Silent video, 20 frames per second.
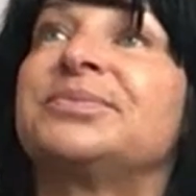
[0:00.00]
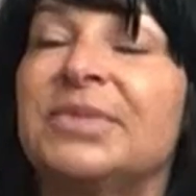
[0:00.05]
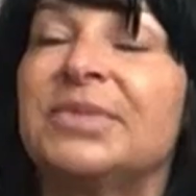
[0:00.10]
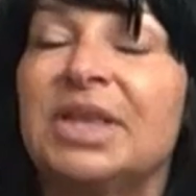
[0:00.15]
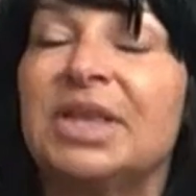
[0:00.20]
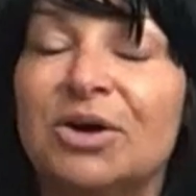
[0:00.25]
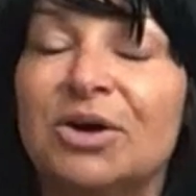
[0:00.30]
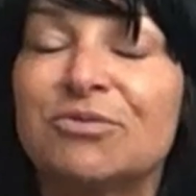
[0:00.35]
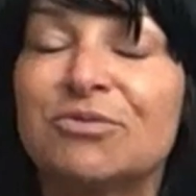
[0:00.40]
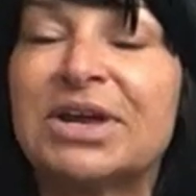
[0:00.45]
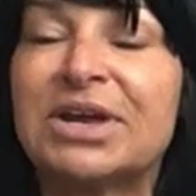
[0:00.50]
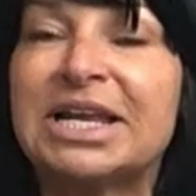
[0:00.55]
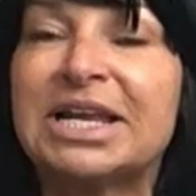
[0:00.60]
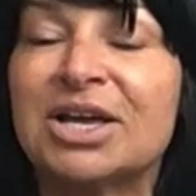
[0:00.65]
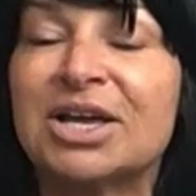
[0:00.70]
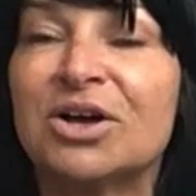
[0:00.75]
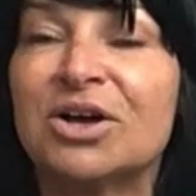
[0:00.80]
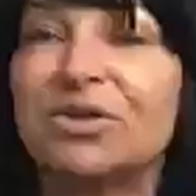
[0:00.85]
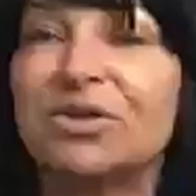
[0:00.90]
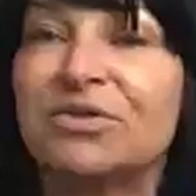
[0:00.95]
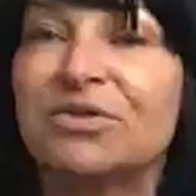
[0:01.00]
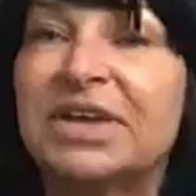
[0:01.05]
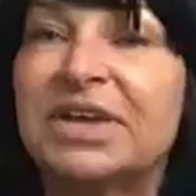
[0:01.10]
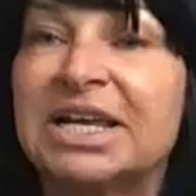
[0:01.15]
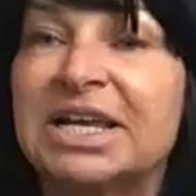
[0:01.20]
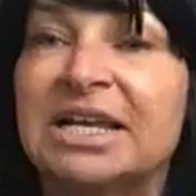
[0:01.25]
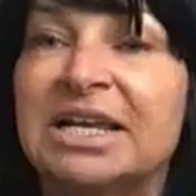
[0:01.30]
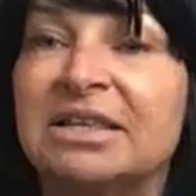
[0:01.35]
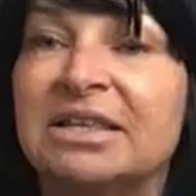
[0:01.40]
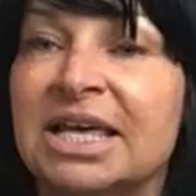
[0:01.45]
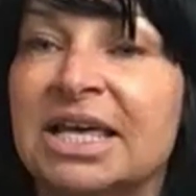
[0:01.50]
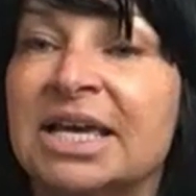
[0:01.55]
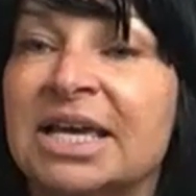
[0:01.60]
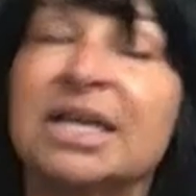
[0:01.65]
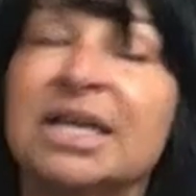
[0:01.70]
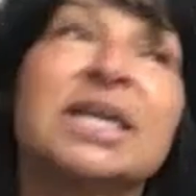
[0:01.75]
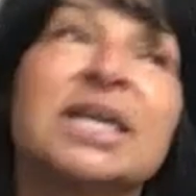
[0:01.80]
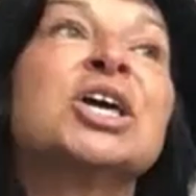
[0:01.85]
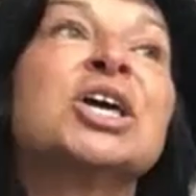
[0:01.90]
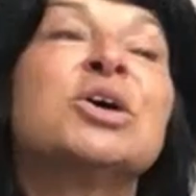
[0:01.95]
I really can't feel
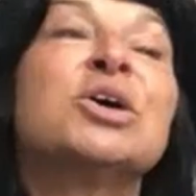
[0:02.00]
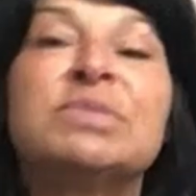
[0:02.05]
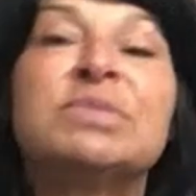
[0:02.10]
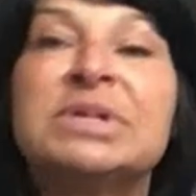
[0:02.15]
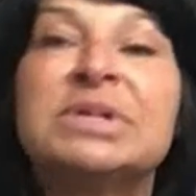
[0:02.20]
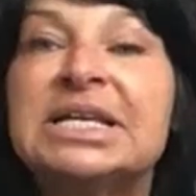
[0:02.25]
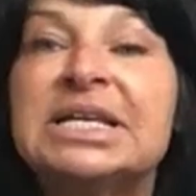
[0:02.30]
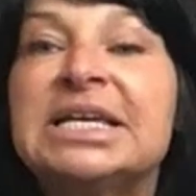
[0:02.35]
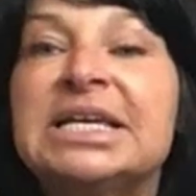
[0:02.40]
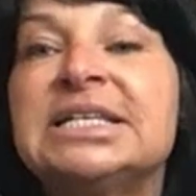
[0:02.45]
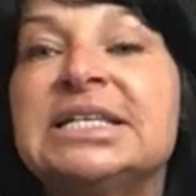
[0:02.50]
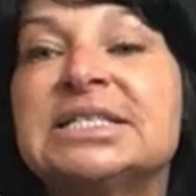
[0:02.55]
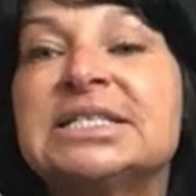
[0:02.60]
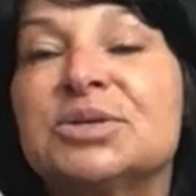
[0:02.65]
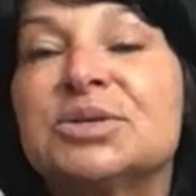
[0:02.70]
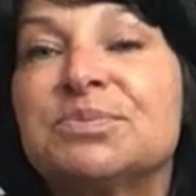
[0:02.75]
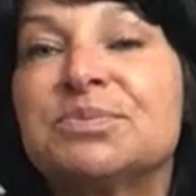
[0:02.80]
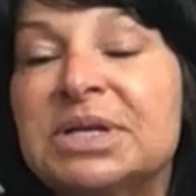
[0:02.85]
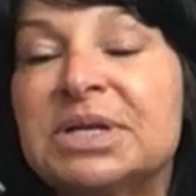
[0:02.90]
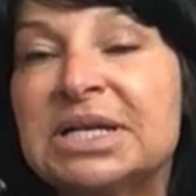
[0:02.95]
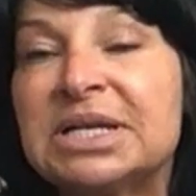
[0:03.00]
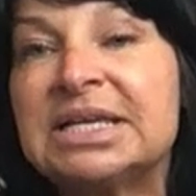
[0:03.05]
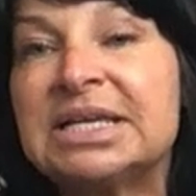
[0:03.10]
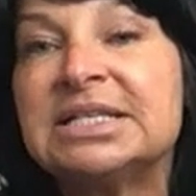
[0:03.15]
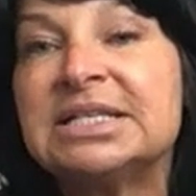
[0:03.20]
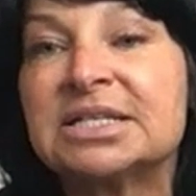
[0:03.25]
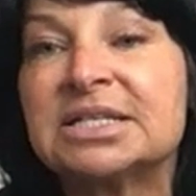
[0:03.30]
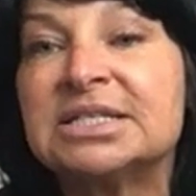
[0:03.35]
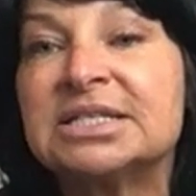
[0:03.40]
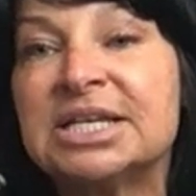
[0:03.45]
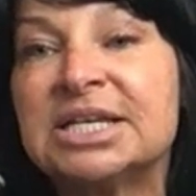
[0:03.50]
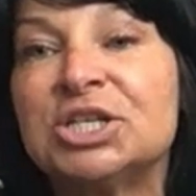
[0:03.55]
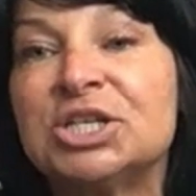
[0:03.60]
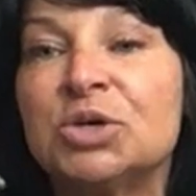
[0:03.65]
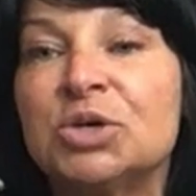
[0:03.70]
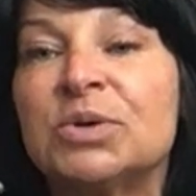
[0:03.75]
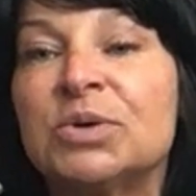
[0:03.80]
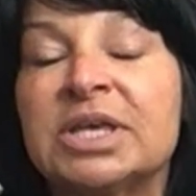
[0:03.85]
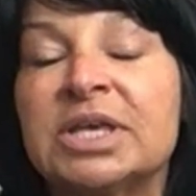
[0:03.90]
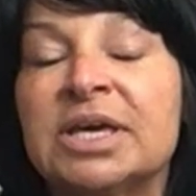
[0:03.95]
anything, please
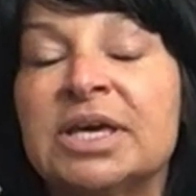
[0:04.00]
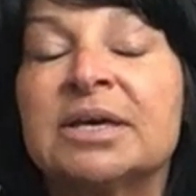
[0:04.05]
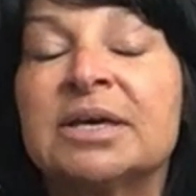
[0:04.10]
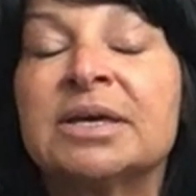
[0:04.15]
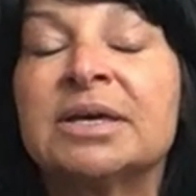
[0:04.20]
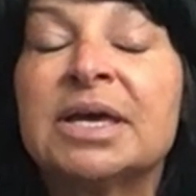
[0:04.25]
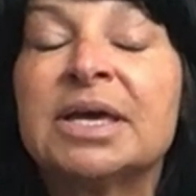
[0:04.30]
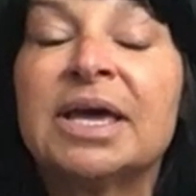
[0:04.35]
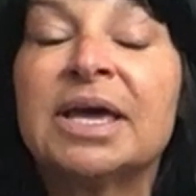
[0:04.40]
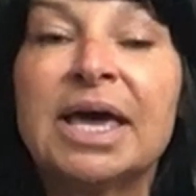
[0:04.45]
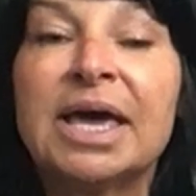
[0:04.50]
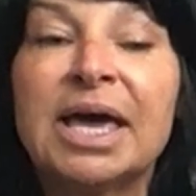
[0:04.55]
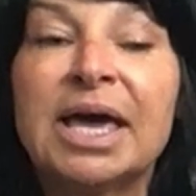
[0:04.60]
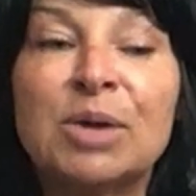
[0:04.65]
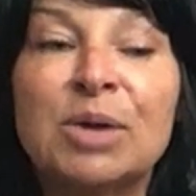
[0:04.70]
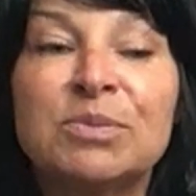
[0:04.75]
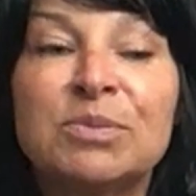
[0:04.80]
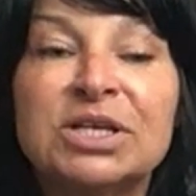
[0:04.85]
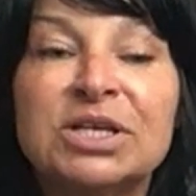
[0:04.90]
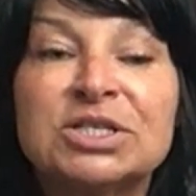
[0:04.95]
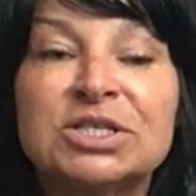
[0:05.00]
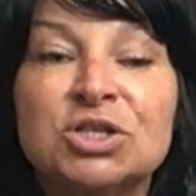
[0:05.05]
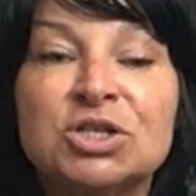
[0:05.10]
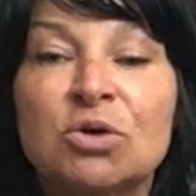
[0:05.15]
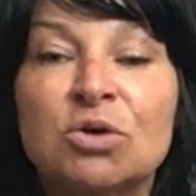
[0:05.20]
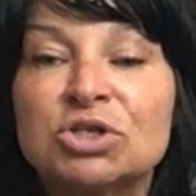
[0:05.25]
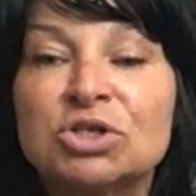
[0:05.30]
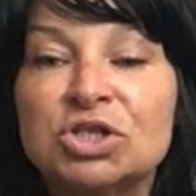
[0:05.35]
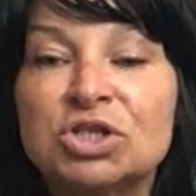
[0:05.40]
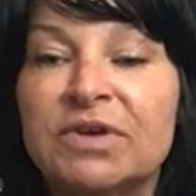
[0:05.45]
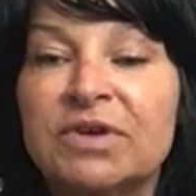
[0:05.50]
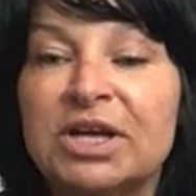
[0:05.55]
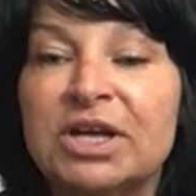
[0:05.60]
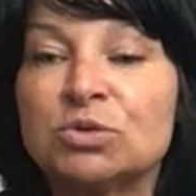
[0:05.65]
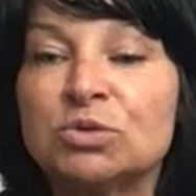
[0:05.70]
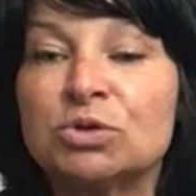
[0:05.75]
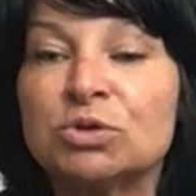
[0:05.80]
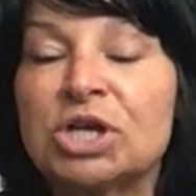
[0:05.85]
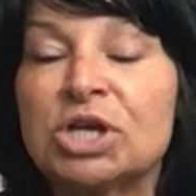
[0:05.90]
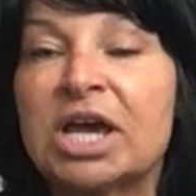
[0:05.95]
continue with it, because as long as you've had
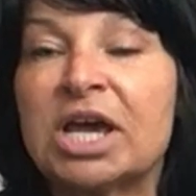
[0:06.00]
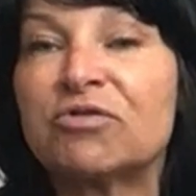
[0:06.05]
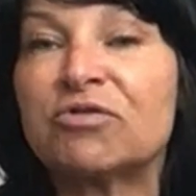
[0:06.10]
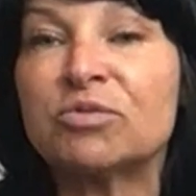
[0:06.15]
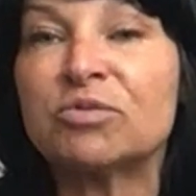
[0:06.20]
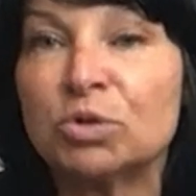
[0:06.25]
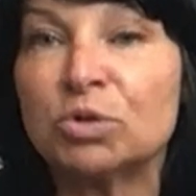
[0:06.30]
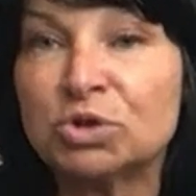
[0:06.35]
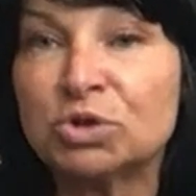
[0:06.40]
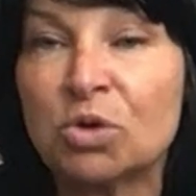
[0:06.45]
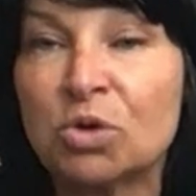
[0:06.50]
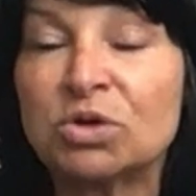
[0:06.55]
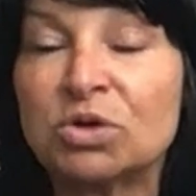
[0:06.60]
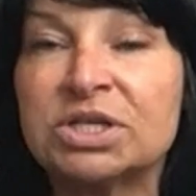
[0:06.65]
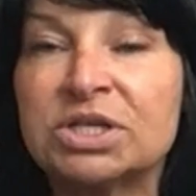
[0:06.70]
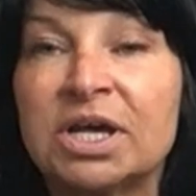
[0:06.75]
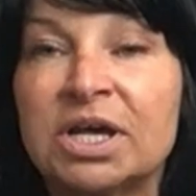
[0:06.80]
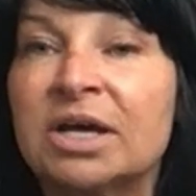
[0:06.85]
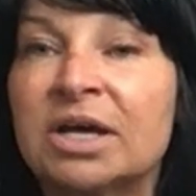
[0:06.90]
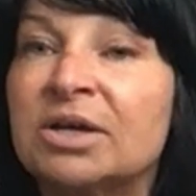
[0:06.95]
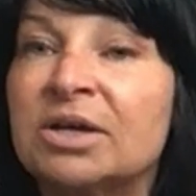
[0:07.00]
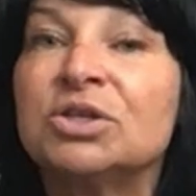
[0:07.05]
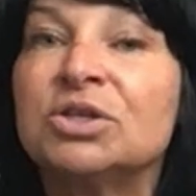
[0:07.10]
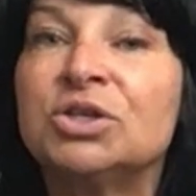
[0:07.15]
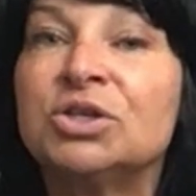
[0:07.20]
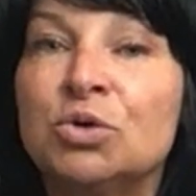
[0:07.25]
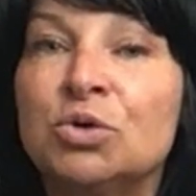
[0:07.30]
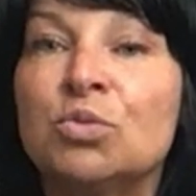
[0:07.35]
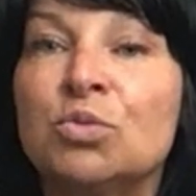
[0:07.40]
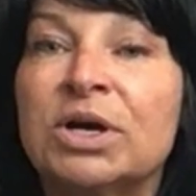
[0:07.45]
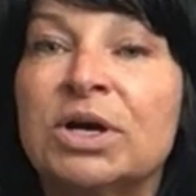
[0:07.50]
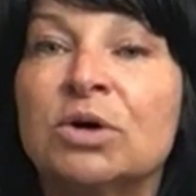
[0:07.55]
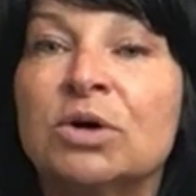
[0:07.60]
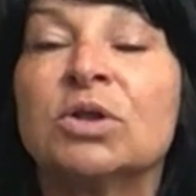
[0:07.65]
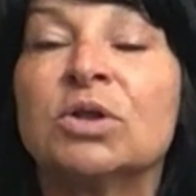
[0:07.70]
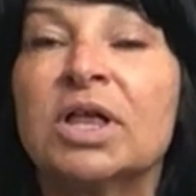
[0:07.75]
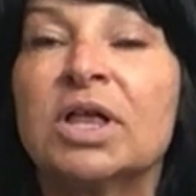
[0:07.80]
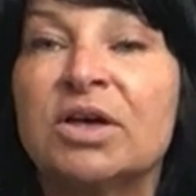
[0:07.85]
your check from your doctor, you will